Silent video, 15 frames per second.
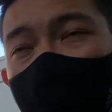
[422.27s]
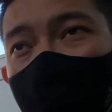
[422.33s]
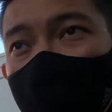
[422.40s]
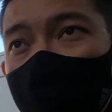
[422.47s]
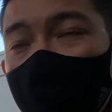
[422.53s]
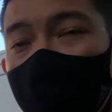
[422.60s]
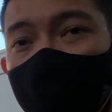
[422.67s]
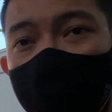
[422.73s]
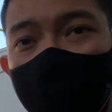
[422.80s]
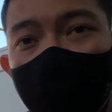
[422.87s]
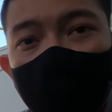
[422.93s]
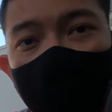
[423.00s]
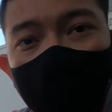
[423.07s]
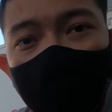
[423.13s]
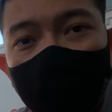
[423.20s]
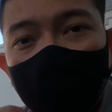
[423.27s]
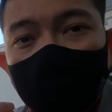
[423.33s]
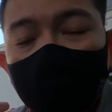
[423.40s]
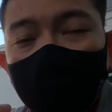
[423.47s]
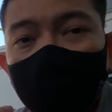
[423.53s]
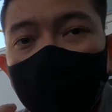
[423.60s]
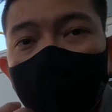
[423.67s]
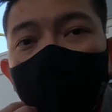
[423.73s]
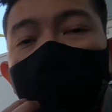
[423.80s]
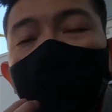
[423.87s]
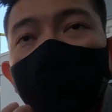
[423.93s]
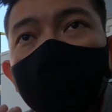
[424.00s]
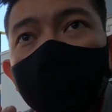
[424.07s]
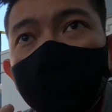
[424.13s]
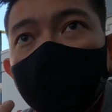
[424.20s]
that is to
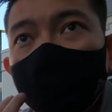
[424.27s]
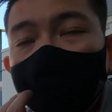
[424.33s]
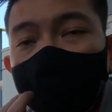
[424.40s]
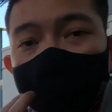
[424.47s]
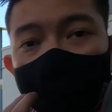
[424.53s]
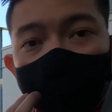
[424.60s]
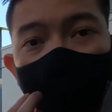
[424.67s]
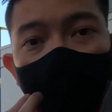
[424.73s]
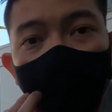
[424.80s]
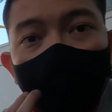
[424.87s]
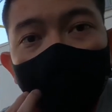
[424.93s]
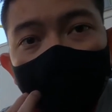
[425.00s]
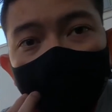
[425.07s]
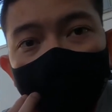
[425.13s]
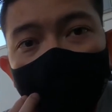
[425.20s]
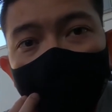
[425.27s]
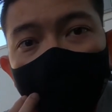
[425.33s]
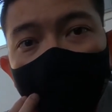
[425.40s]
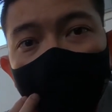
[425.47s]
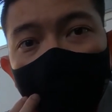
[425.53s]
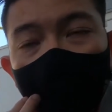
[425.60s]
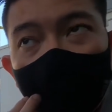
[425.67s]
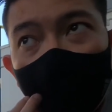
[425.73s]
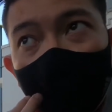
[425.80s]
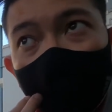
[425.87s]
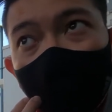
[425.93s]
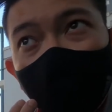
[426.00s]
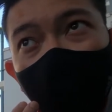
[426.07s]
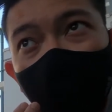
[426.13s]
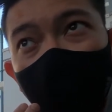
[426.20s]
put into your mouth and
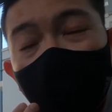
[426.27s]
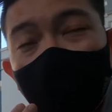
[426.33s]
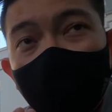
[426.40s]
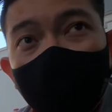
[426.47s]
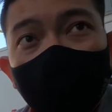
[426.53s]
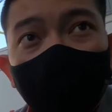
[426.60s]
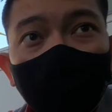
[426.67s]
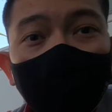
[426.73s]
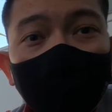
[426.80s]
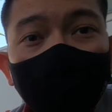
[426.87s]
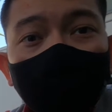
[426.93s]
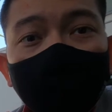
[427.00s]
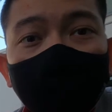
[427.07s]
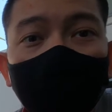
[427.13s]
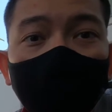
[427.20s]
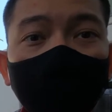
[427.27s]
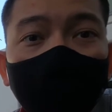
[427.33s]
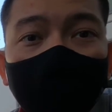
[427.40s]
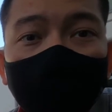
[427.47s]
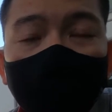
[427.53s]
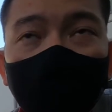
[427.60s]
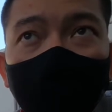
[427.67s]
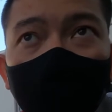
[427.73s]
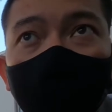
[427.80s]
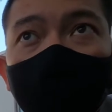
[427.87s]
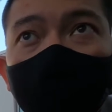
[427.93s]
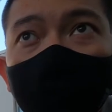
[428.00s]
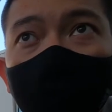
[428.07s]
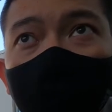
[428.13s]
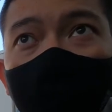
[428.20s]
hold on like 3 to 5 minutes
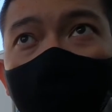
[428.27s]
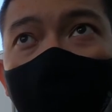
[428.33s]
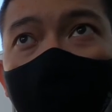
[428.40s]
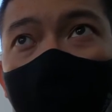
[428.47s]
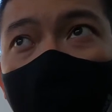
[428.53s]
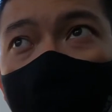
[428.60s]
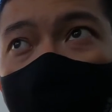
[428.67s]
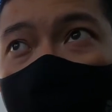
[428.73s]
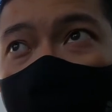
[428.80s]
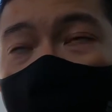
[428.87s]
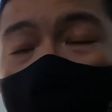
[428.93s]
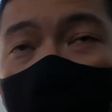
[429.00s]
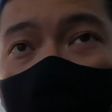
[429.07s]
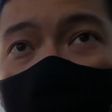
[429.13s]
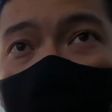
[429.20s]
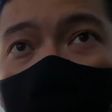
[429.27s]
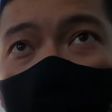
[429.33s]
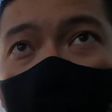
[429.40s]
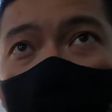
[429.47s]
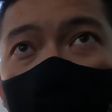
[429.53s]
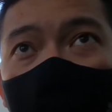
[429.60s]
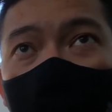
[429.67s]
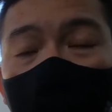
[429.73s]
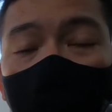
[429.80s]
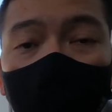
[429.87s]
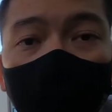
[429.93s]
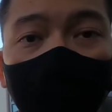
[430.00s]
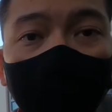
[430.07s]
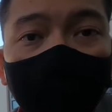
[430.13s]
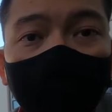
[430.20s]
until it turns to the
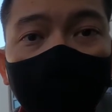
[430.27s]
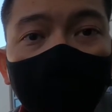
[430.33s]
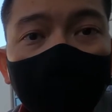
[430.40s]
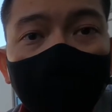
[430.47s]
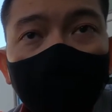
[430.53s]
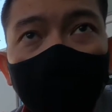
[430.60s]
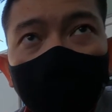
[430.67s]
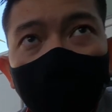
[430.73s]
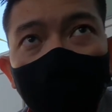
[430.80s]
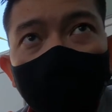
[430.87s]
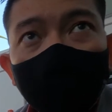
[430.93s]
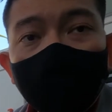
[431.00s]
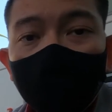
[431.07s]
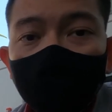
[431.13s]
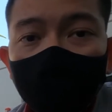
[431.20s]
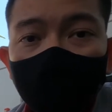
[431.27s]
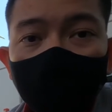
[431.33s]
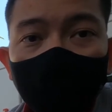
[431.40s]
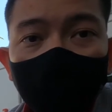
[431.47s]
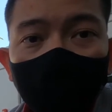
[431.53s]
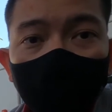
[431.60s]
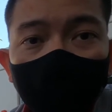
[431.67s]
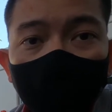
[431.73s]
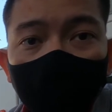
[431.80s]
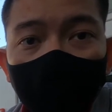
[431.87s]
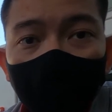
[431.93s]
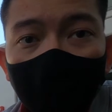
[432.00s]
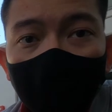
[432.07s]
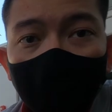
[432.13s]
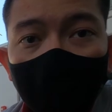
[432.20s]
different color, like blue color.
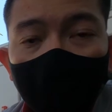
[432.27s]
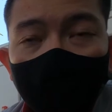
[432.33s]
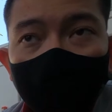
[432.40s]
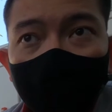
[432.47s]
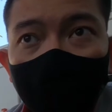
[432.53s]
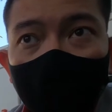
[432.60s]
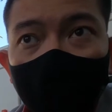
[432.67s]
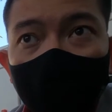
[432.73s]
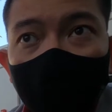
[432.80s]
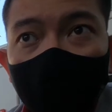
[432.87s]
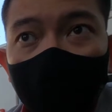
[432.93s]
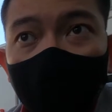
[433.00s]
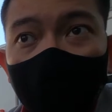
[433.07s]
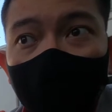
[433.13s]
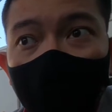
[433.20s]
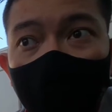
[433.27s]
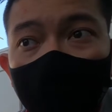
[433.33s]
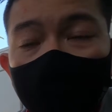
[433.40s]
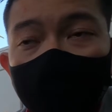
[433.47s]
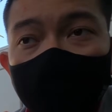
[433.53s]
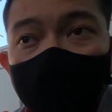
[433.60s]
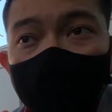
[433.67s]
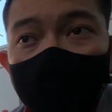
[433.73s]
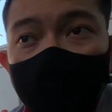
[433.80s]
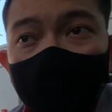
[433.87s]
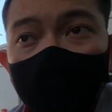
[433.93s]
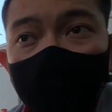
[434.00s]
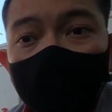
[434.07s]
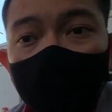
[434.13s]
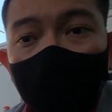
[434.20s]
And then
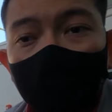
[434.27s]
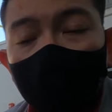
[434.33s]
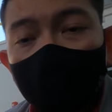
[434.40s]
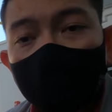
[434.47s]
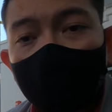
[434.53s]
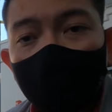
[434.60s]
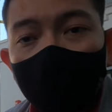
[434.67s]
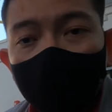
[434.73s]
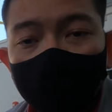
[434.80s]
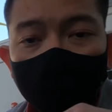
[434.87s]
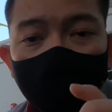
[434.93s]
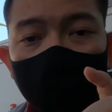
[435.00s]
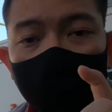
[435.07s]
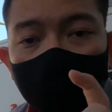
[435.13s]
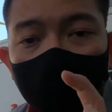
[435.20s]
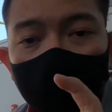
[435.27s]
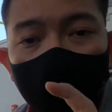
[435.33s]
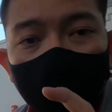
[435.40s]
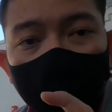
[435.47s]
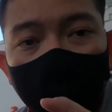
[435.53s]
they have the